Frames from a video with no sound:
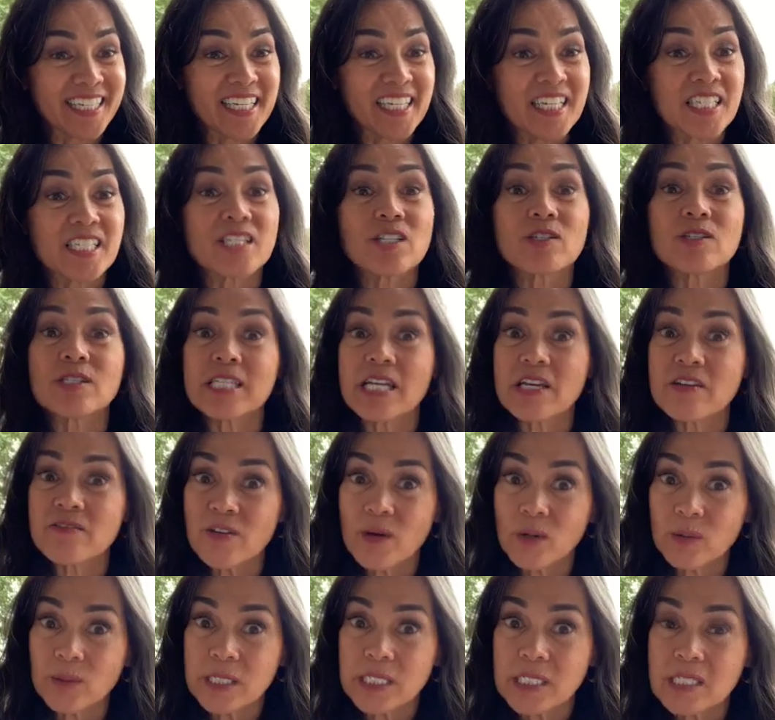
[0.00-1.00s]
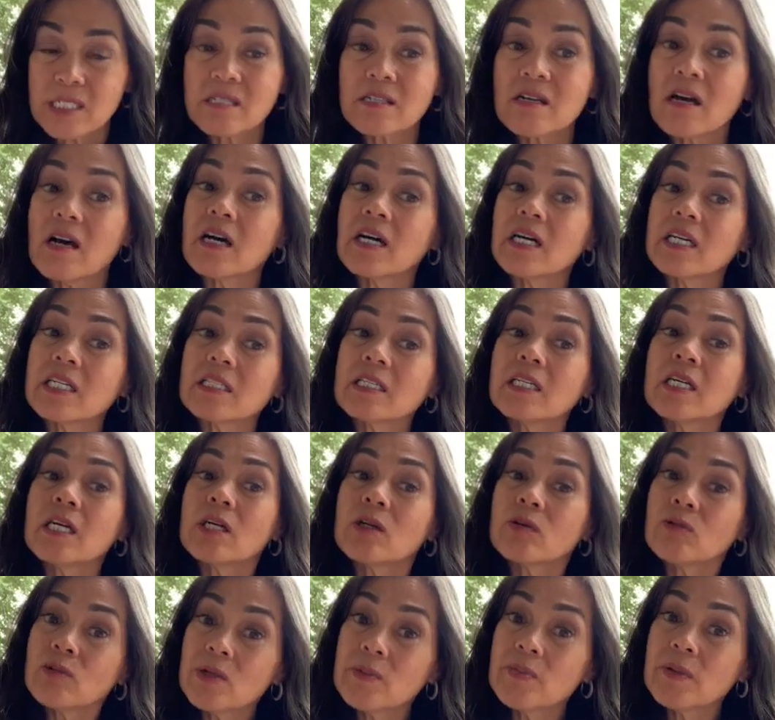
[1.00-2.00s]
So stay focused on
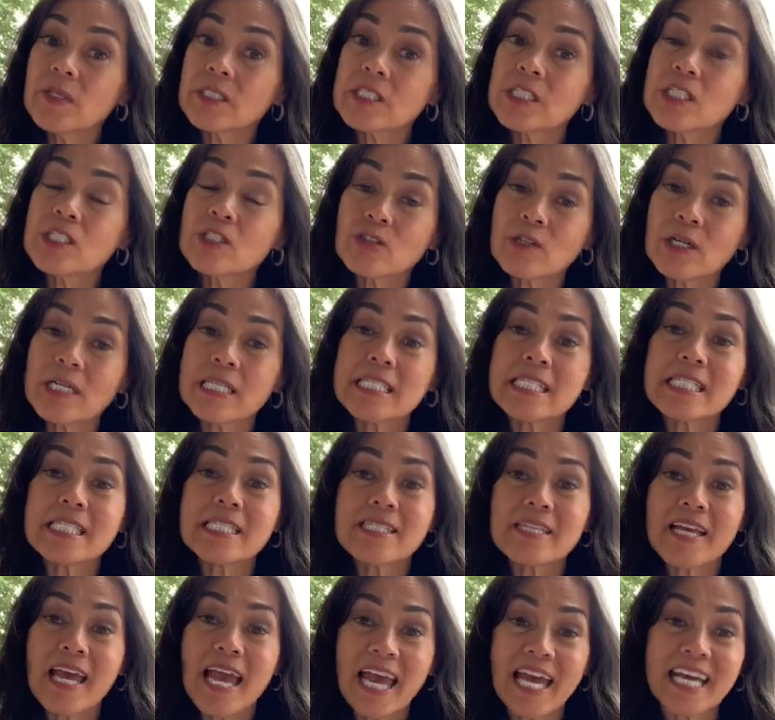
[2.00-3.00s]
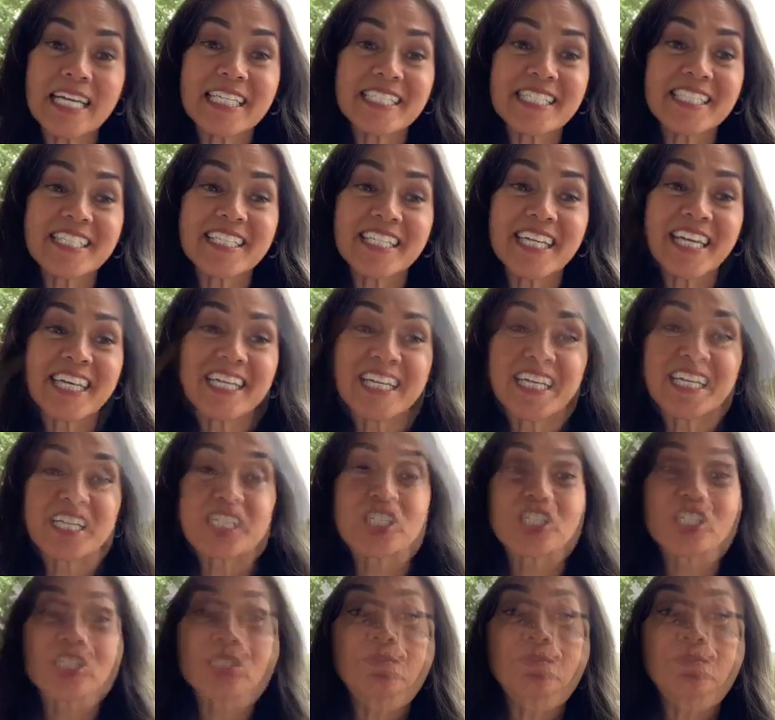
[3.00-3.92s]
rebuilding trust and connection.